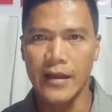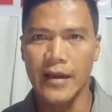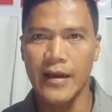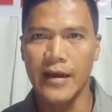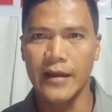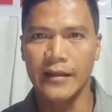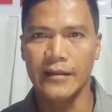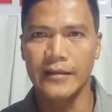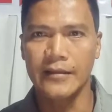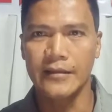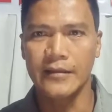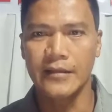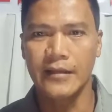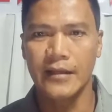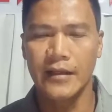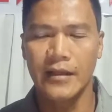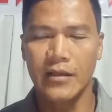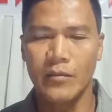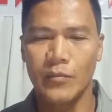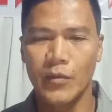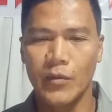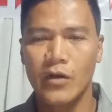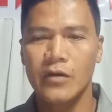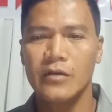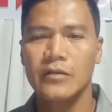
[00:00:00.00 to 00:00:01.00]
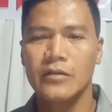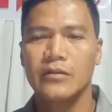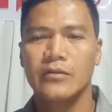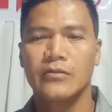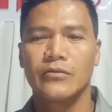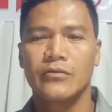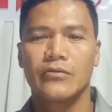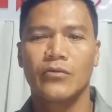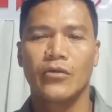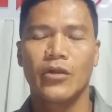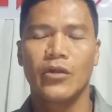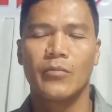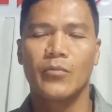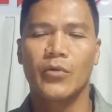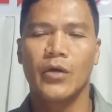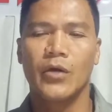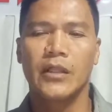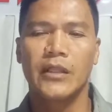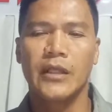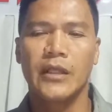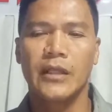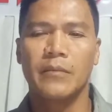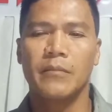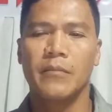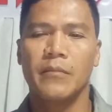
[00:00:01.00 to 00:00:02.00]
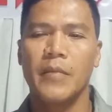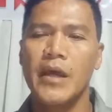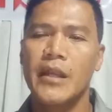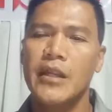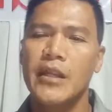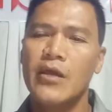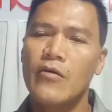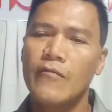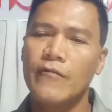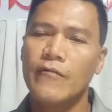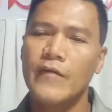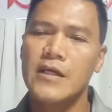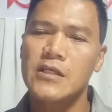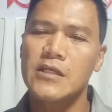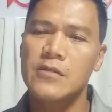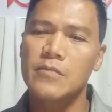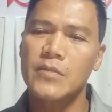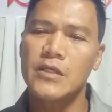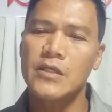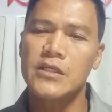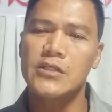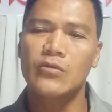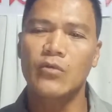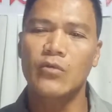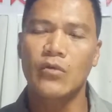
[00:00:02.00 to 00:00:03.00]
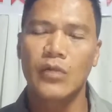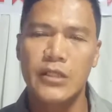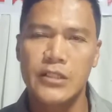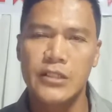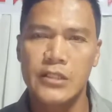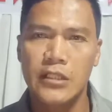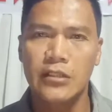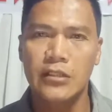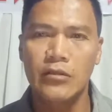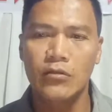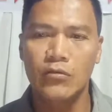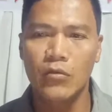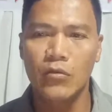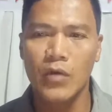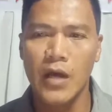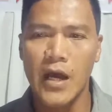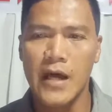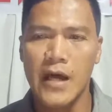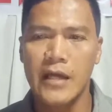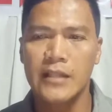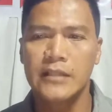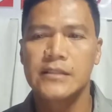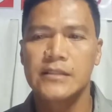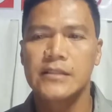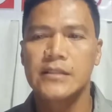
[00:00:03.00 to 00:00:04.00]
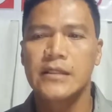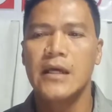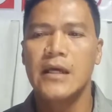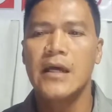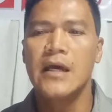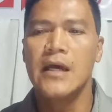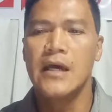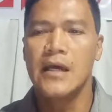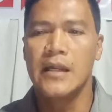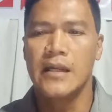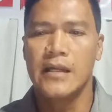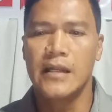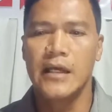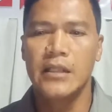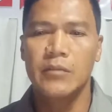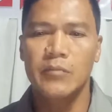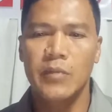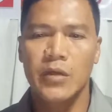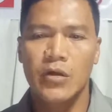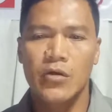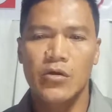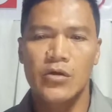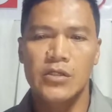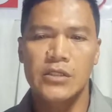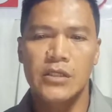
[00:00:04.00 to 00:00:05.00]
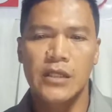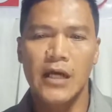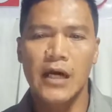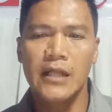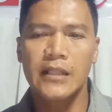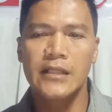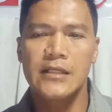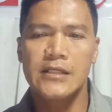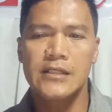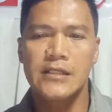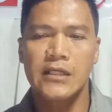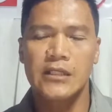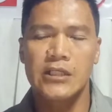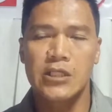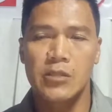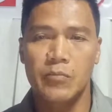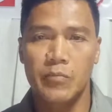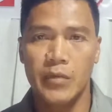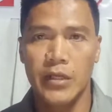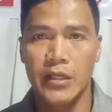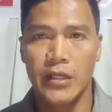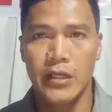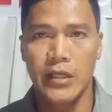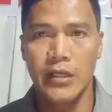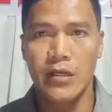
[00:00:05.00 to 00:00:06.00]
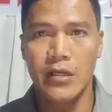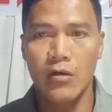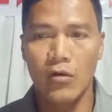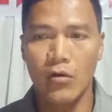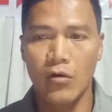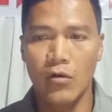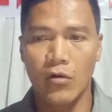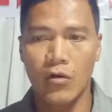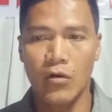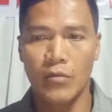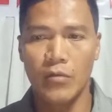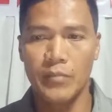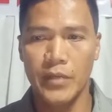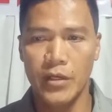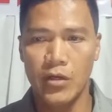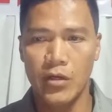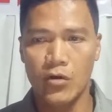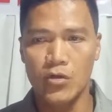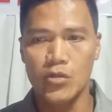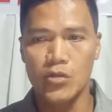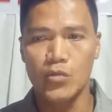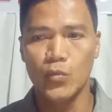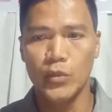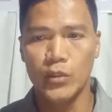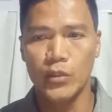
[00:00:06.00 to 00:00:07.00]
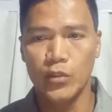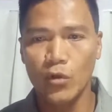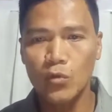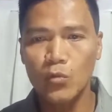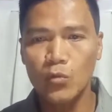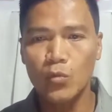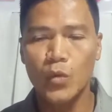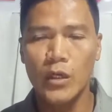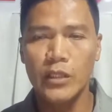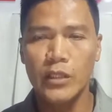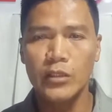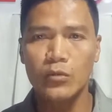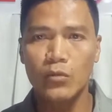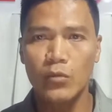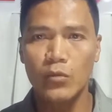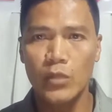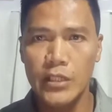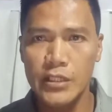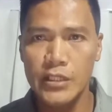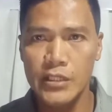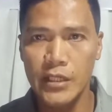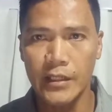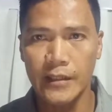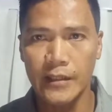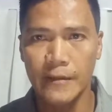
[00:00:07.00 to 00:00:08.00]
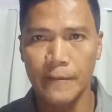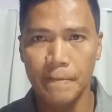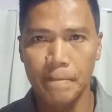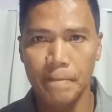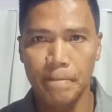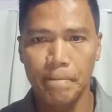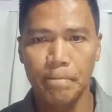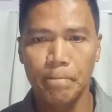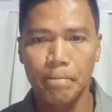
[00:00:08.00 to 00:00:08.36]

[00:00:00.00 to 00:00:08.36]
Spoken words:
kakayahan. Ano po? Tuloy po natin. Many of us miss to listen to God, not because God is not speaking or because we don't want to listen,